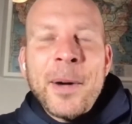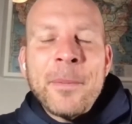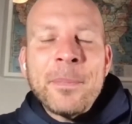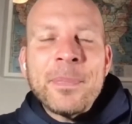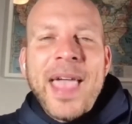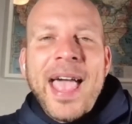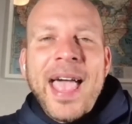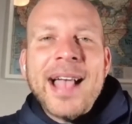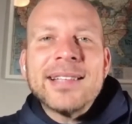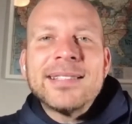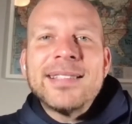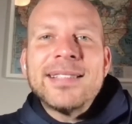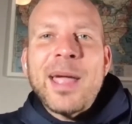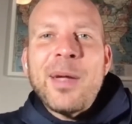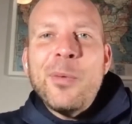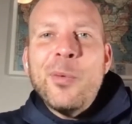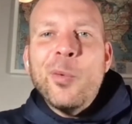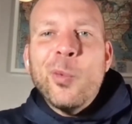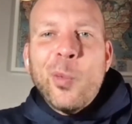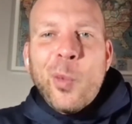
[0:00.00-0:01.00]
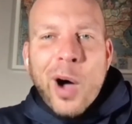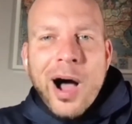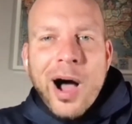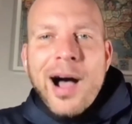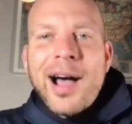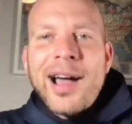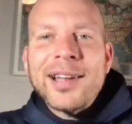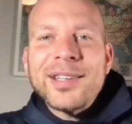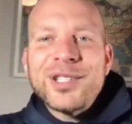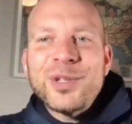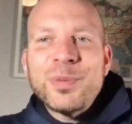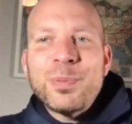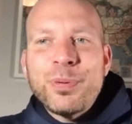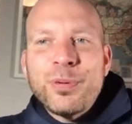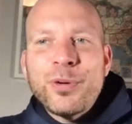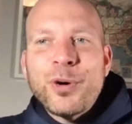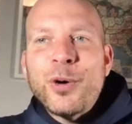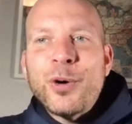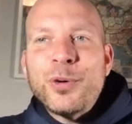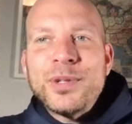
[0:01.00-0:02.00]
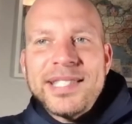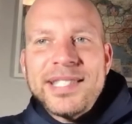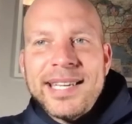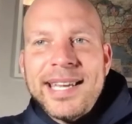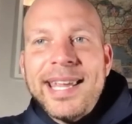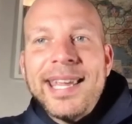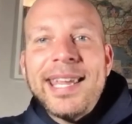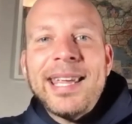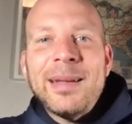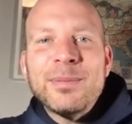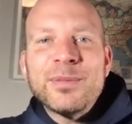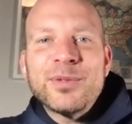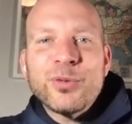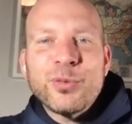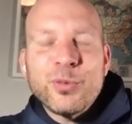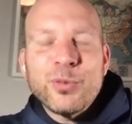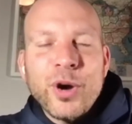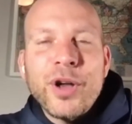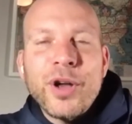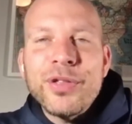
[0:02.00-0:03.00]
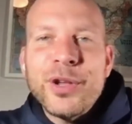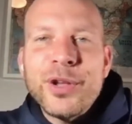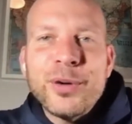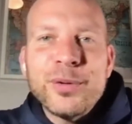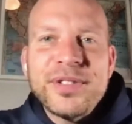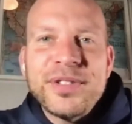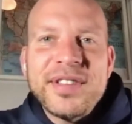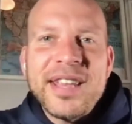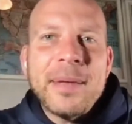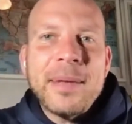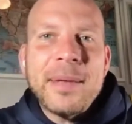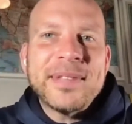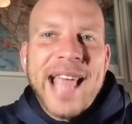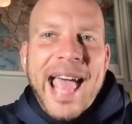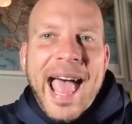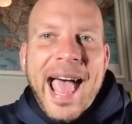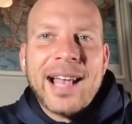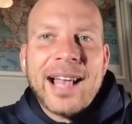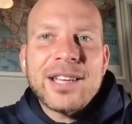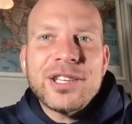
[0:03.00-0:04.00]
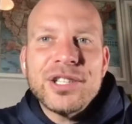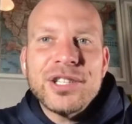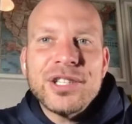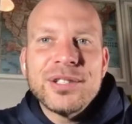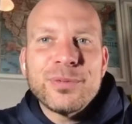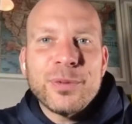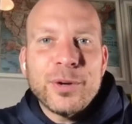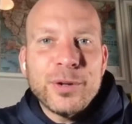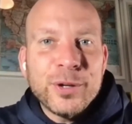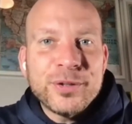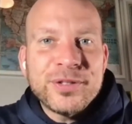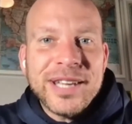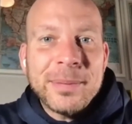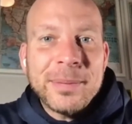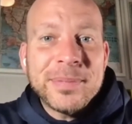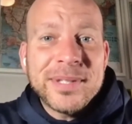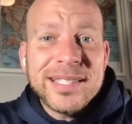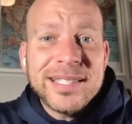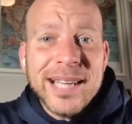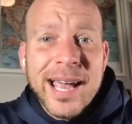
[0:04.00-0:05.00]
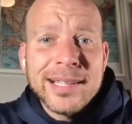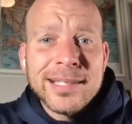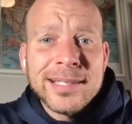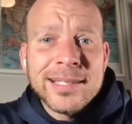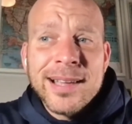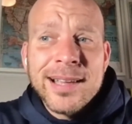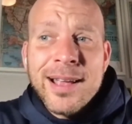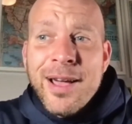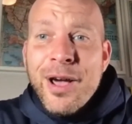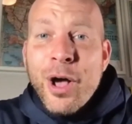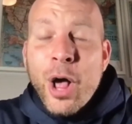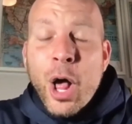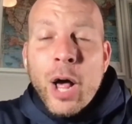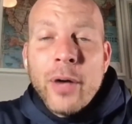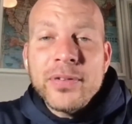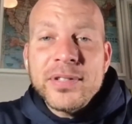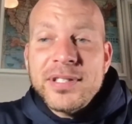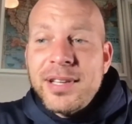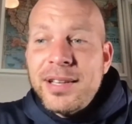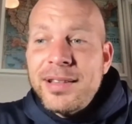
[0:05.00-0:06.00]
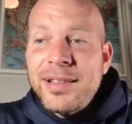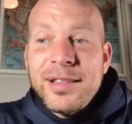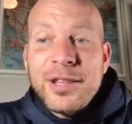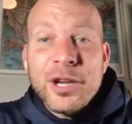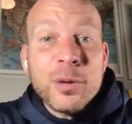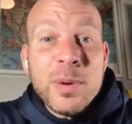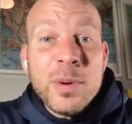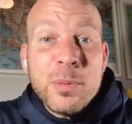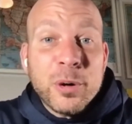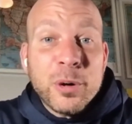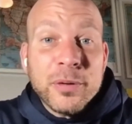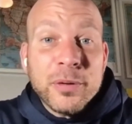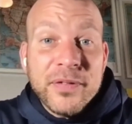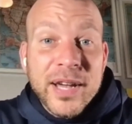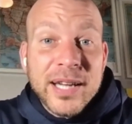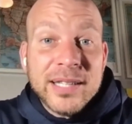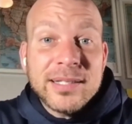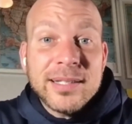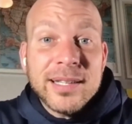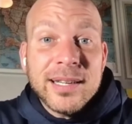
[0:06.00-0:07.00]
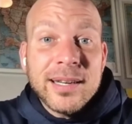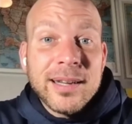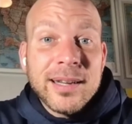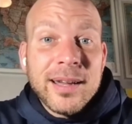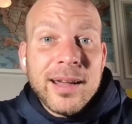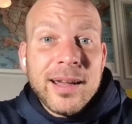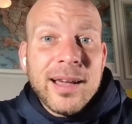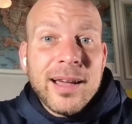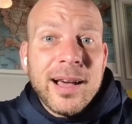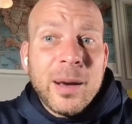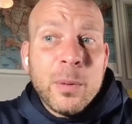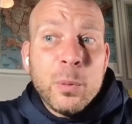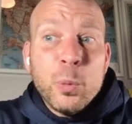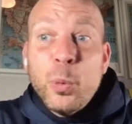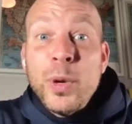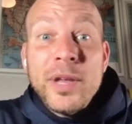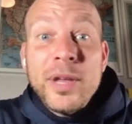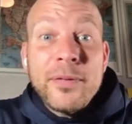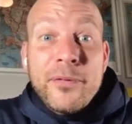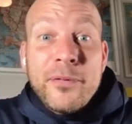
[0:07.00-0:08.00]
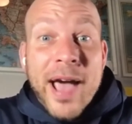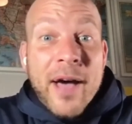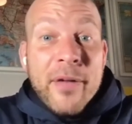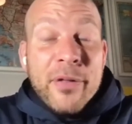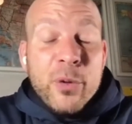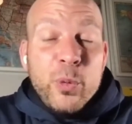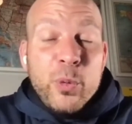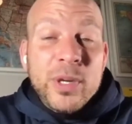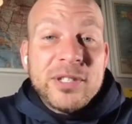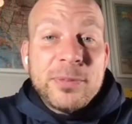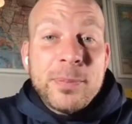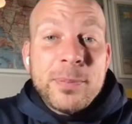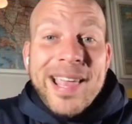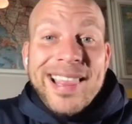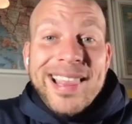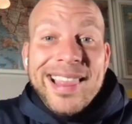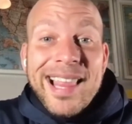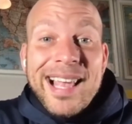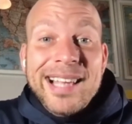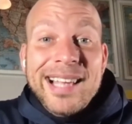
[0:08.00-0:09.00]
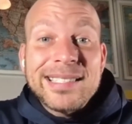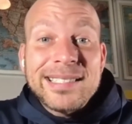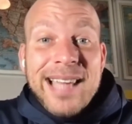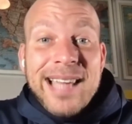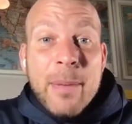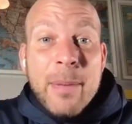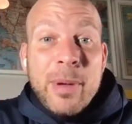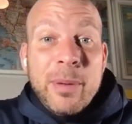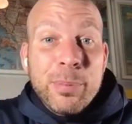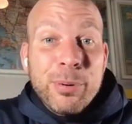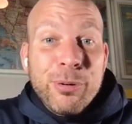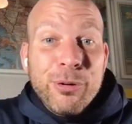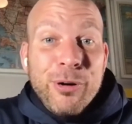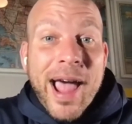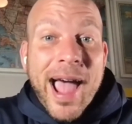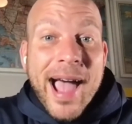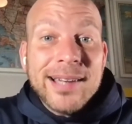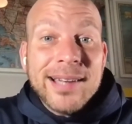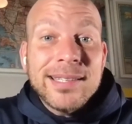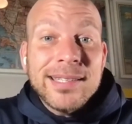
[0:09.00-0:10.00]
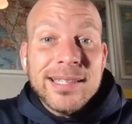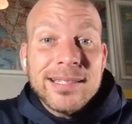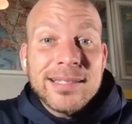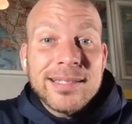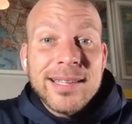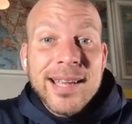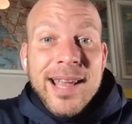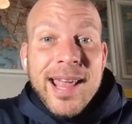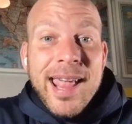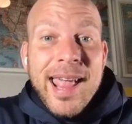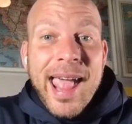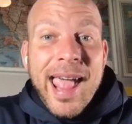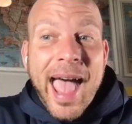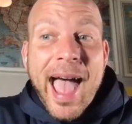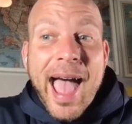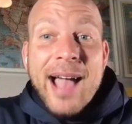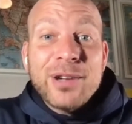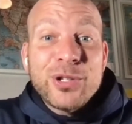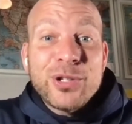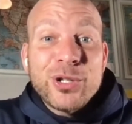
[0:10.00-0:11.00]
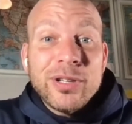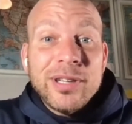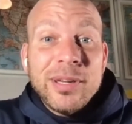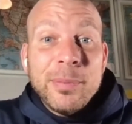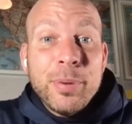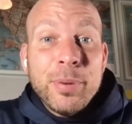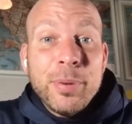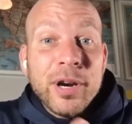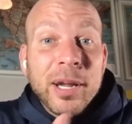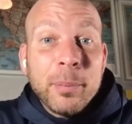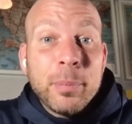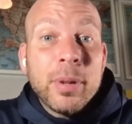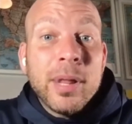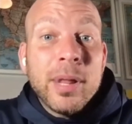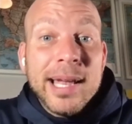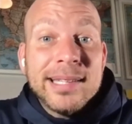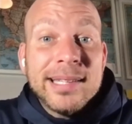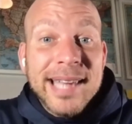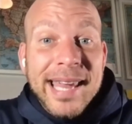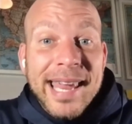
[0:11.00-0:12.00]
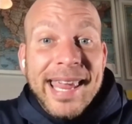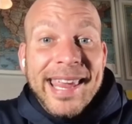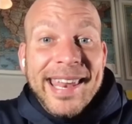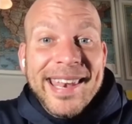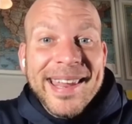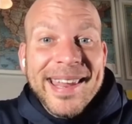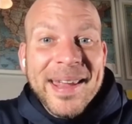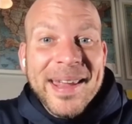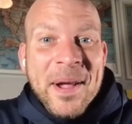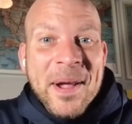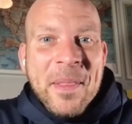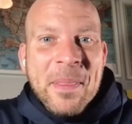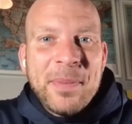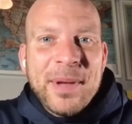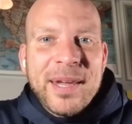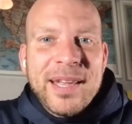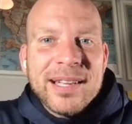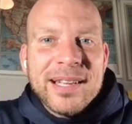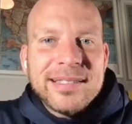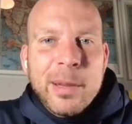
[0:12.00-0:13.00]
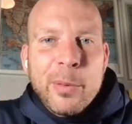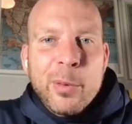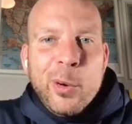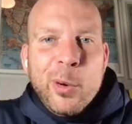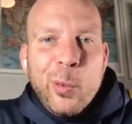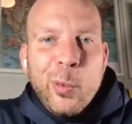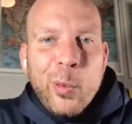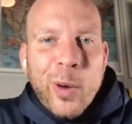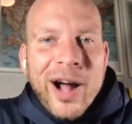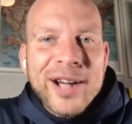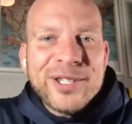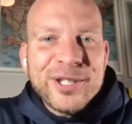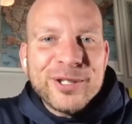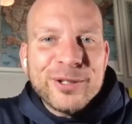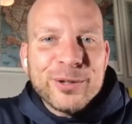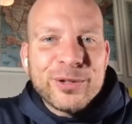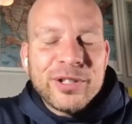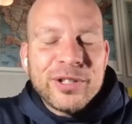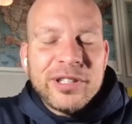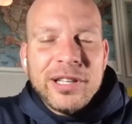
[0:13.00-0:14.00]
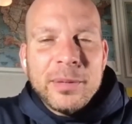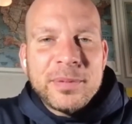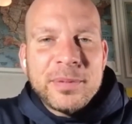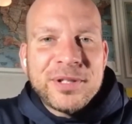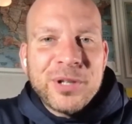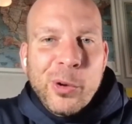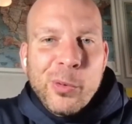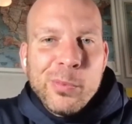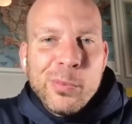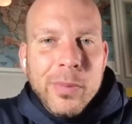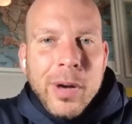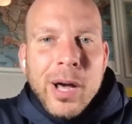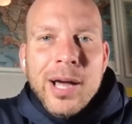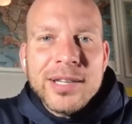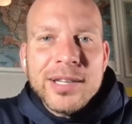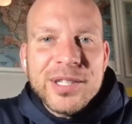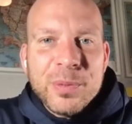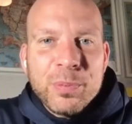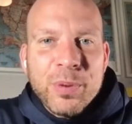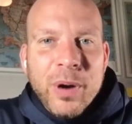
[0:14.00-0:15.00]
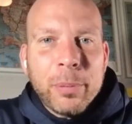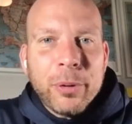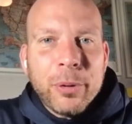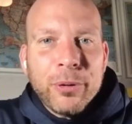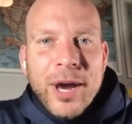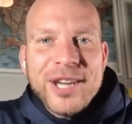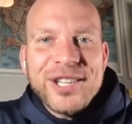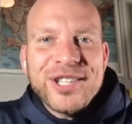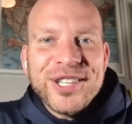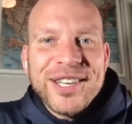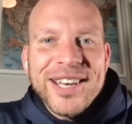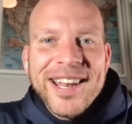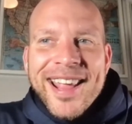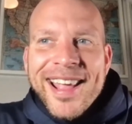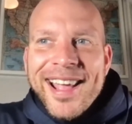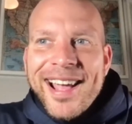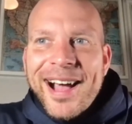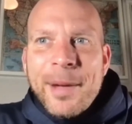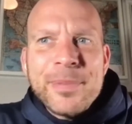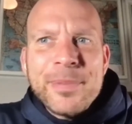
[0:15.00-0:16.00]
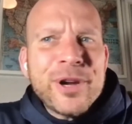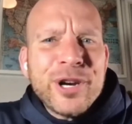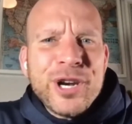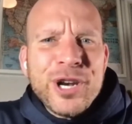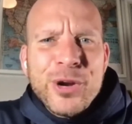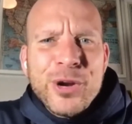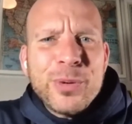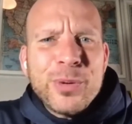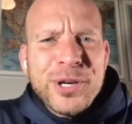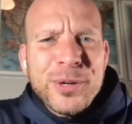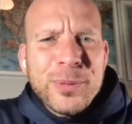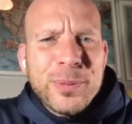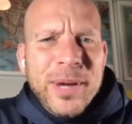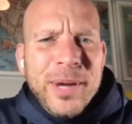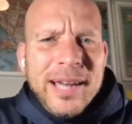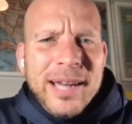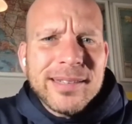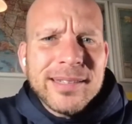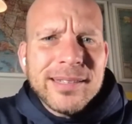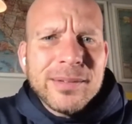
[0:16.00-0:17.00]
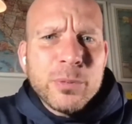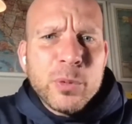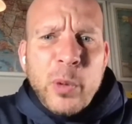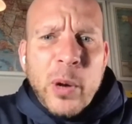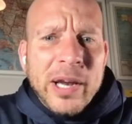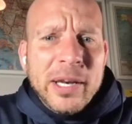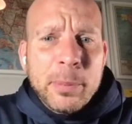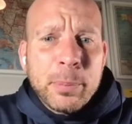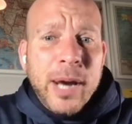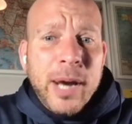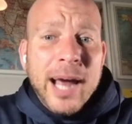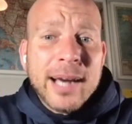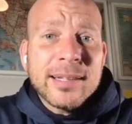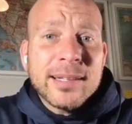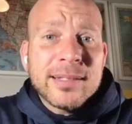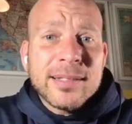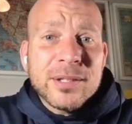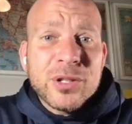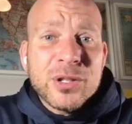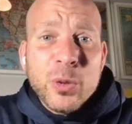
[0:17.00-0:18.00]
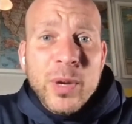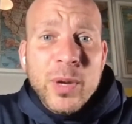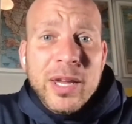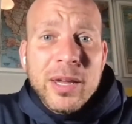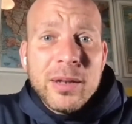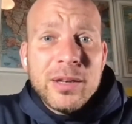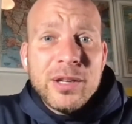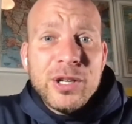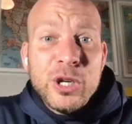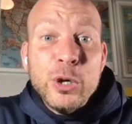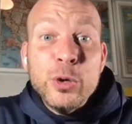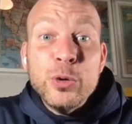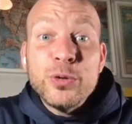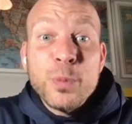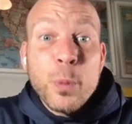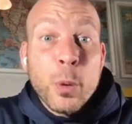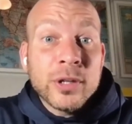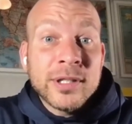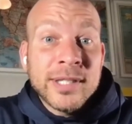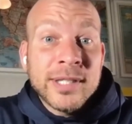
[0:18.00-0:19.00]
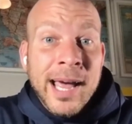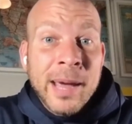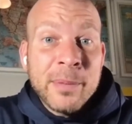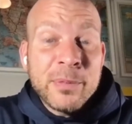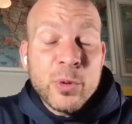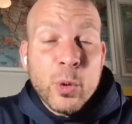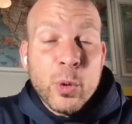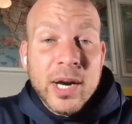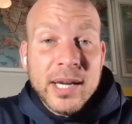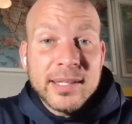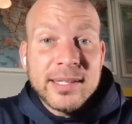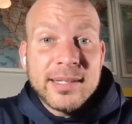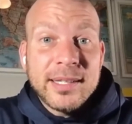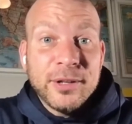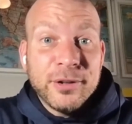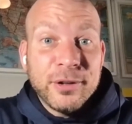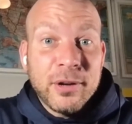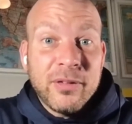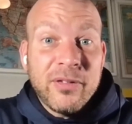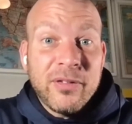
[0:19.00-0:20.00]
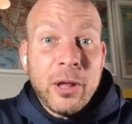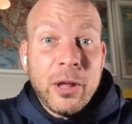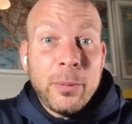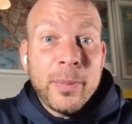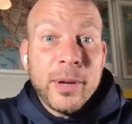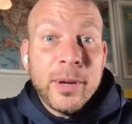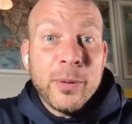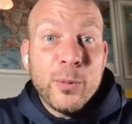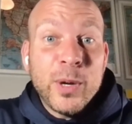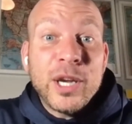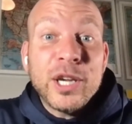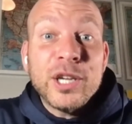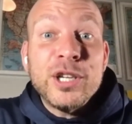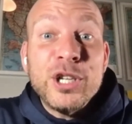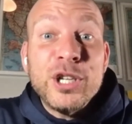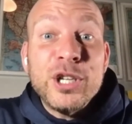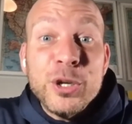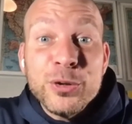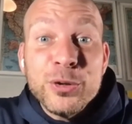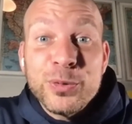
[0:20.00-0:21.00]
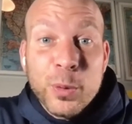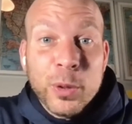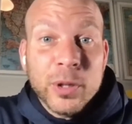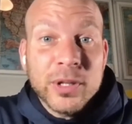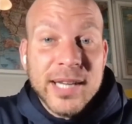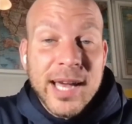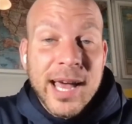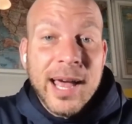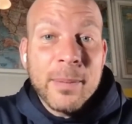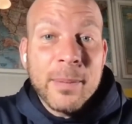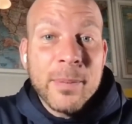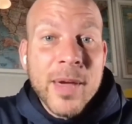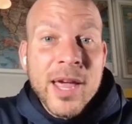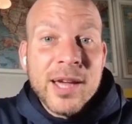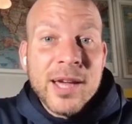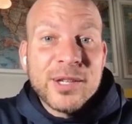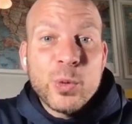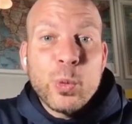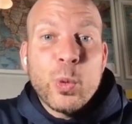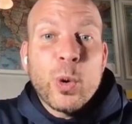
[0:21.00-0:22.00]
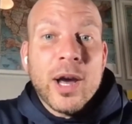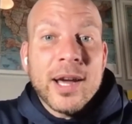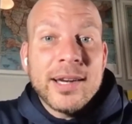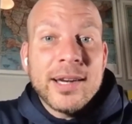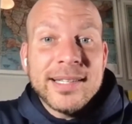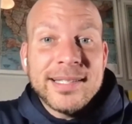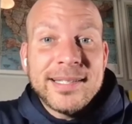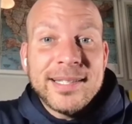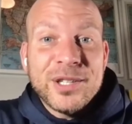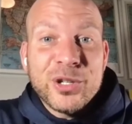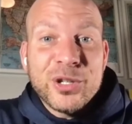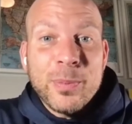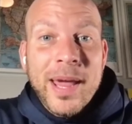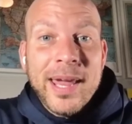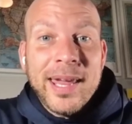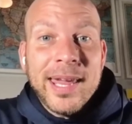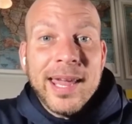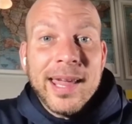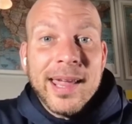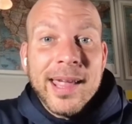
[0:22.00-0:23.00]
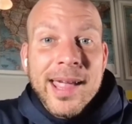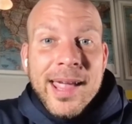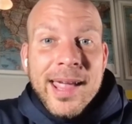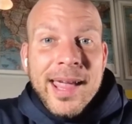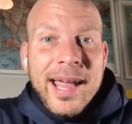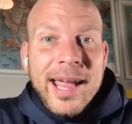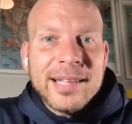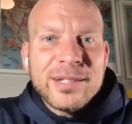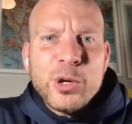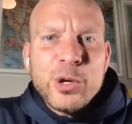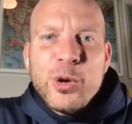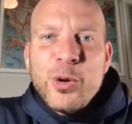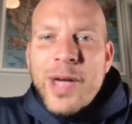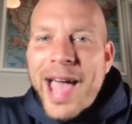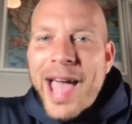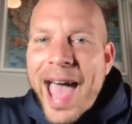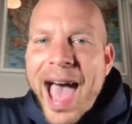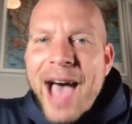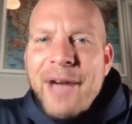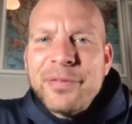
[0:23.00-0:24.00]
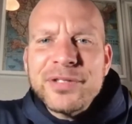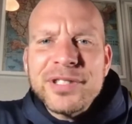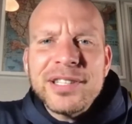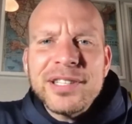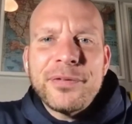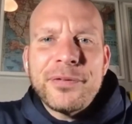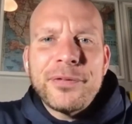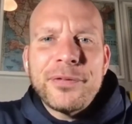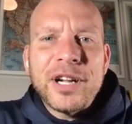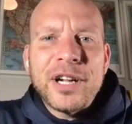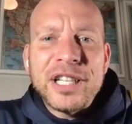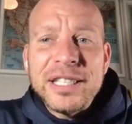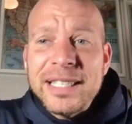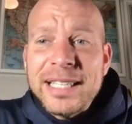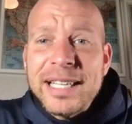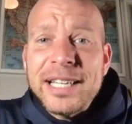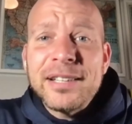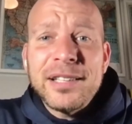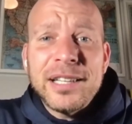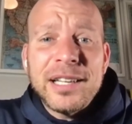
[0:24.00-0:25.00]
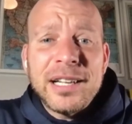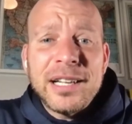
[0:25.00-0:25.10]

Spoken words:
as they watch pro teams run those same actions, run those same sets, all of a sudden they're going to be more invested. We found that we spent less time in practice actually putting plays in because they were watching those clips so much in preparation. They already knew what to do when we got to practice. And so we could use more time to work on skill development. We could use more time to work on decision making. And so you have to clearly